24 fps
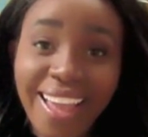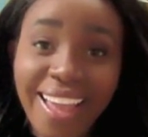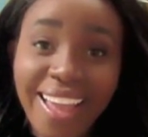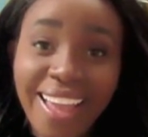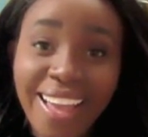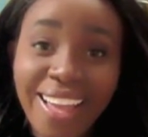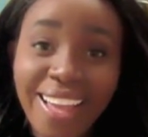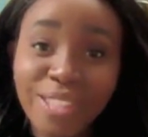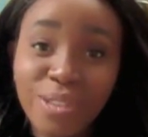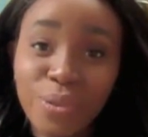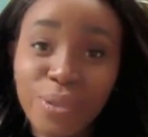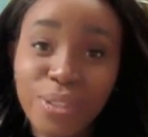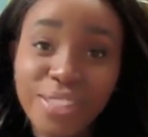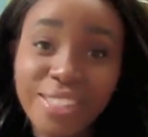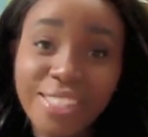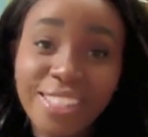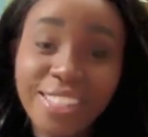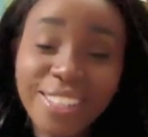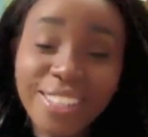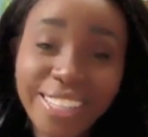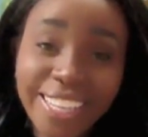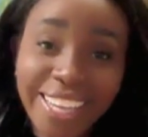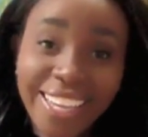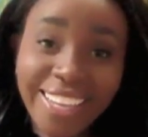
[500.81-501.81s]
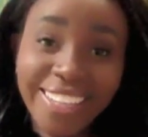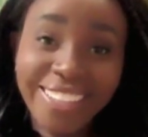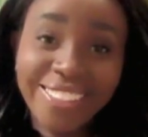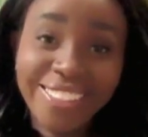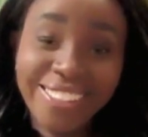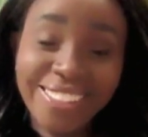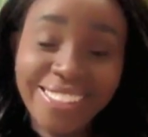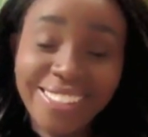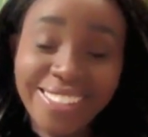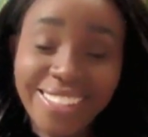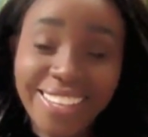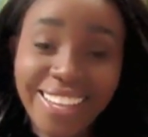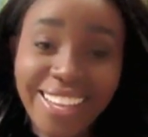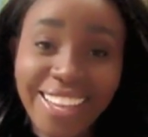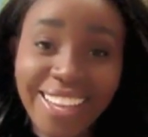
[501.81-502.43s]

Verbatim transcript: and resilience